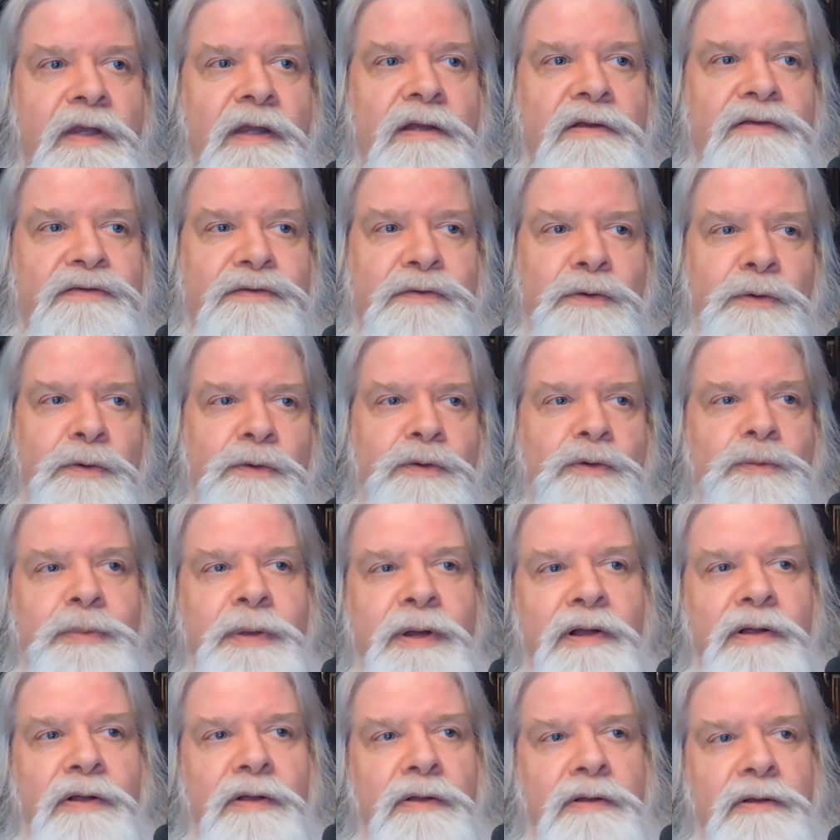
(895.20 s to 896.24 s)

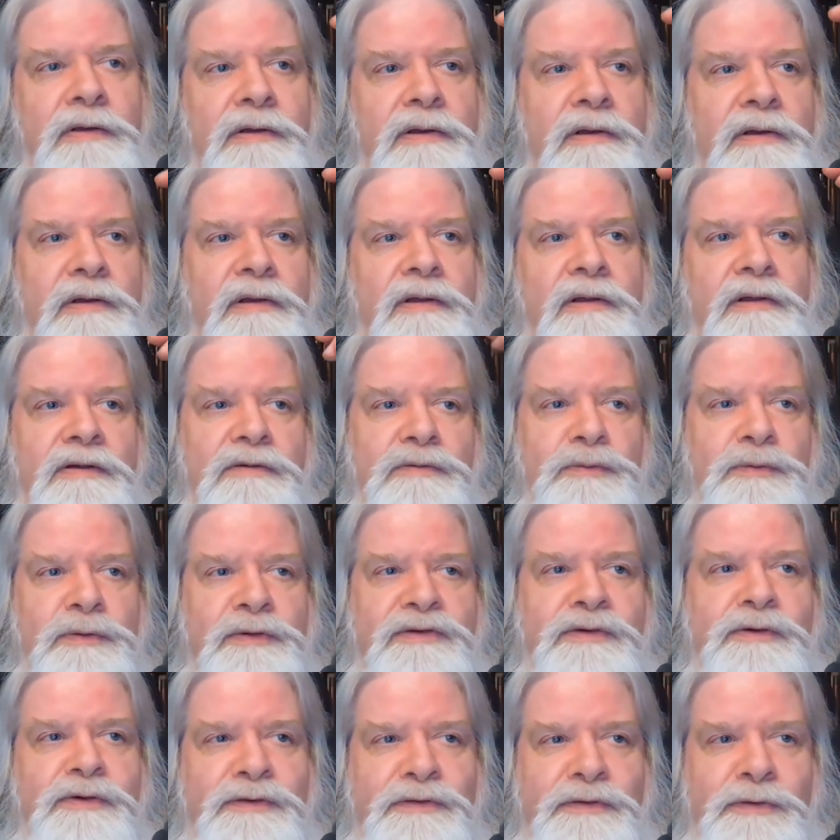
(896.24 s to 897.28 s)
Scornubel,
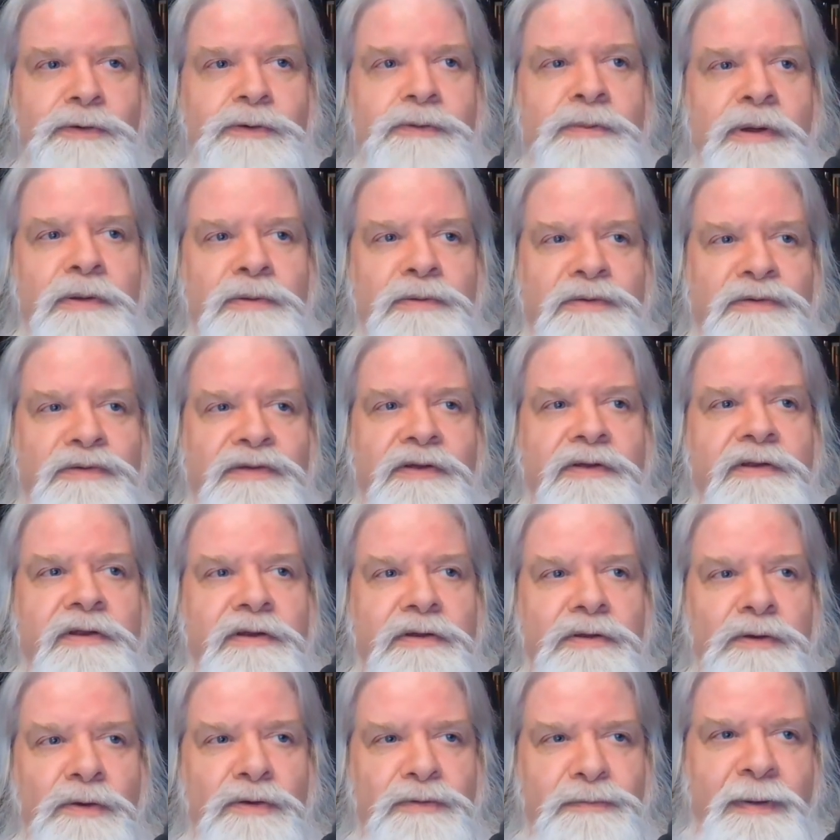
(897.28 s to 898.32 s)
original Scornubel, was on the
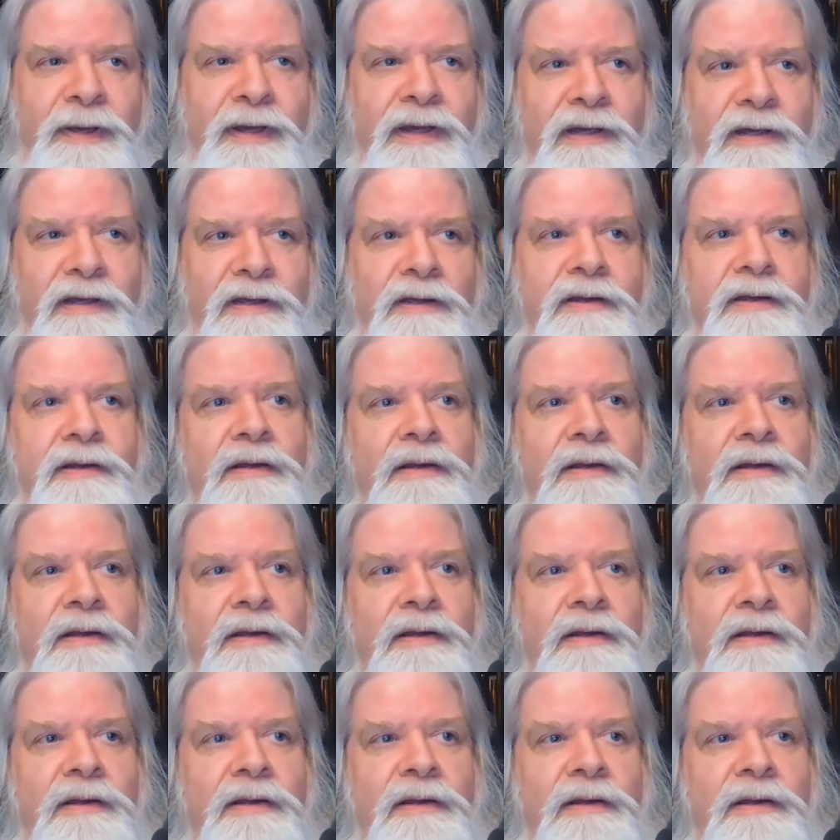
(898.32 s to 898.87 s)
north bank,